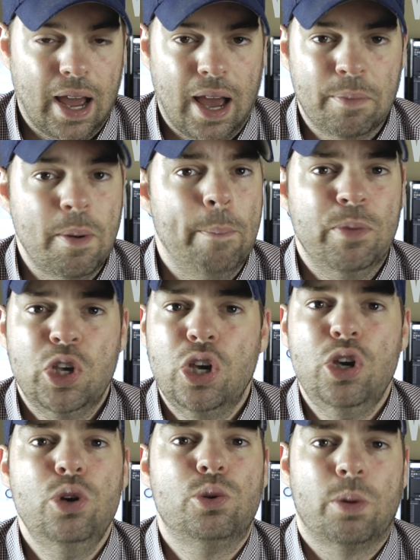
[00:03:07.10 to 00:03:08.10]
a
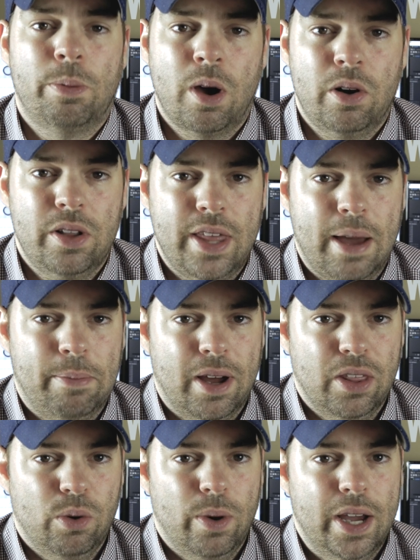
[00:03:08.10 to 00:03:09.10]
huge proponent of that, by
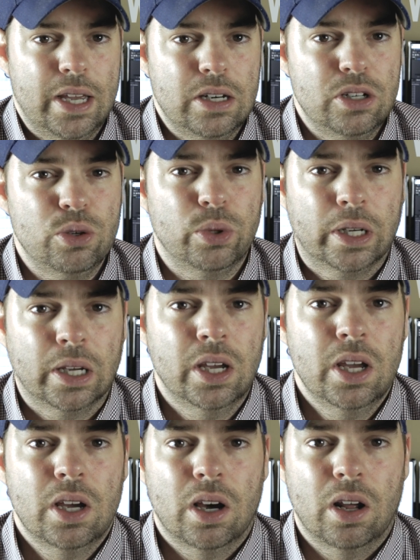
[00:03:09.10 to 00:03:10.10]
the way, doing
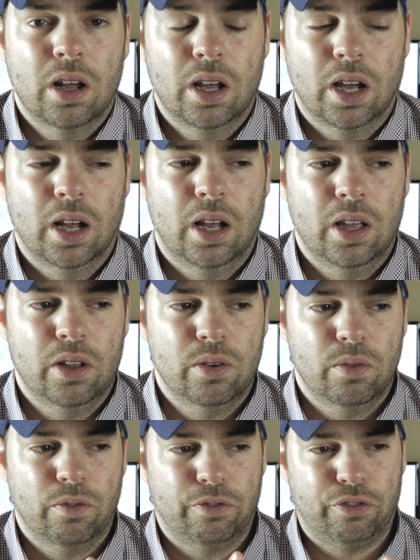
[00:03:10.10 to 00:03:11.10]

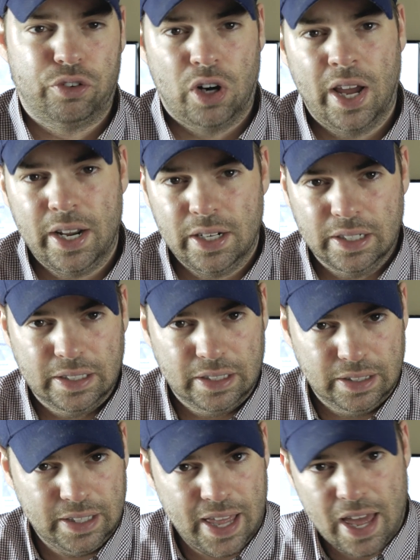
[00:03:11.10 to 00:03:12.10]
front,
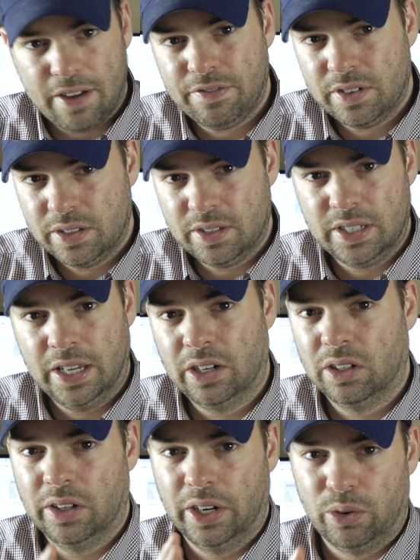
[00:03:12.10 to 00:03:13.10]
left,
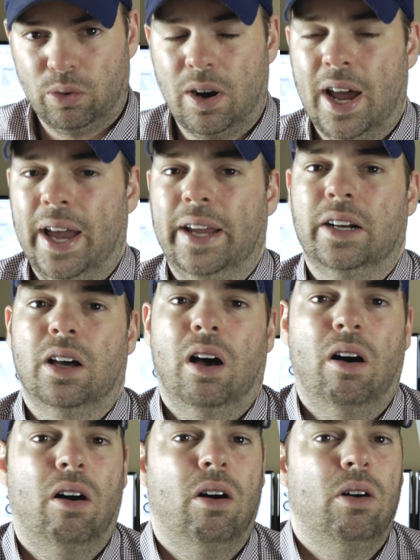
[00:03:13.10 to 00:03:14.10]
center, and right,
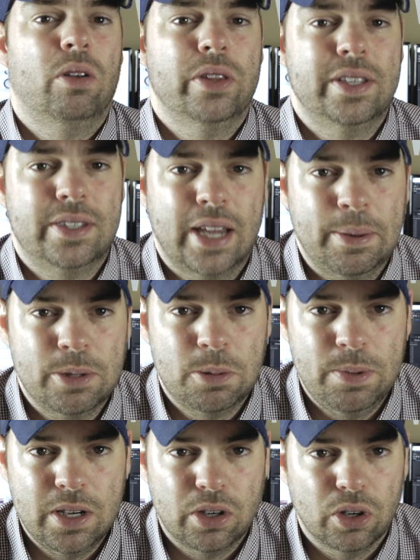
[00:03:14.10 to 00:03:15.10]
all the same
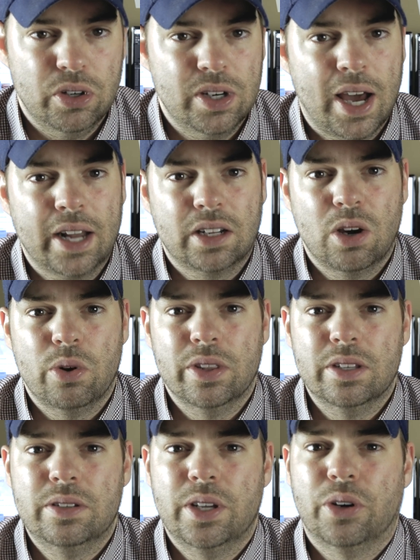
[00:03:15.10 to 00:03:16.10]
speaker, not go in the
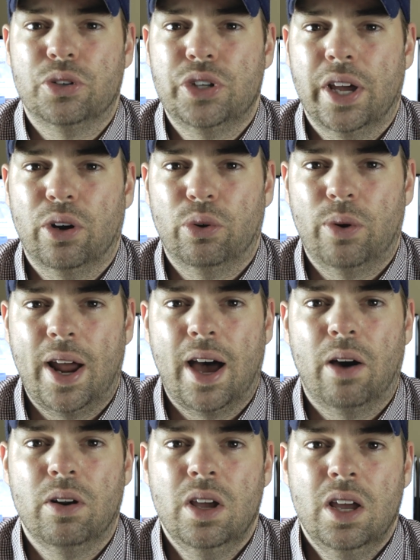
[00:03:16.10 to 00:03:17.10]
center channel
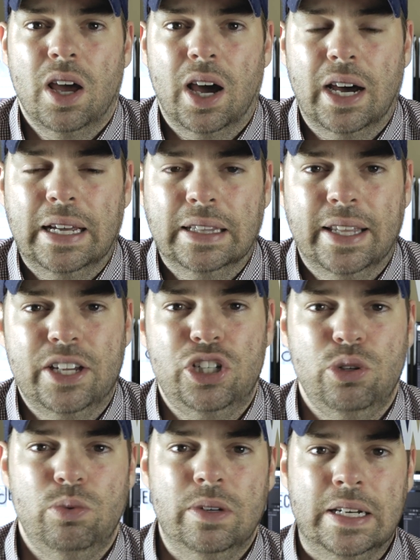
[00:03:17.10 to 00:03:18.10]
route unless
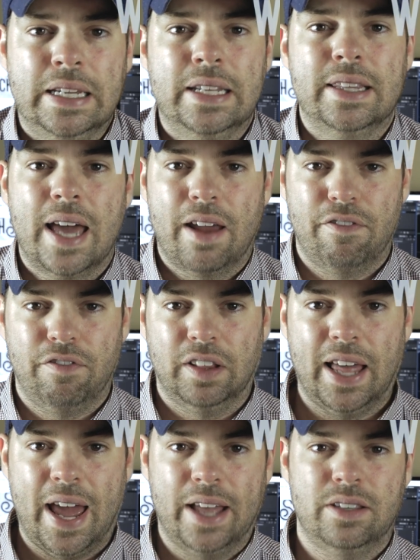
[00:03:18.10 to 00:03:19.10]
you need that
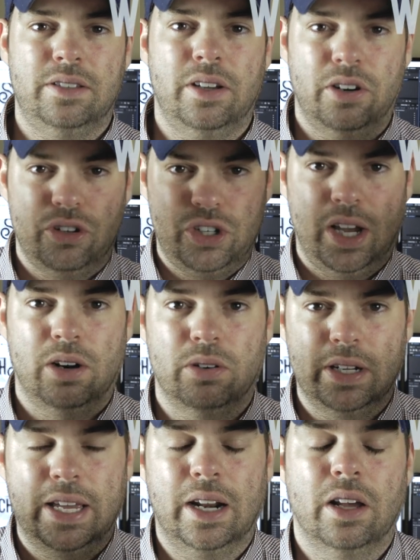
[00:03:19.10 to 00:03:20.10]
flat center channel to
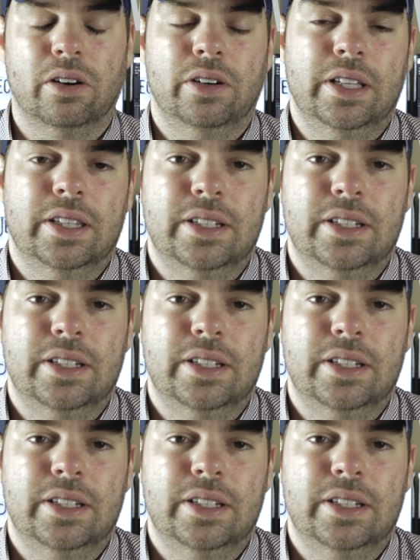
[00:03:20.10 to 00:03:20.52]
get underneath the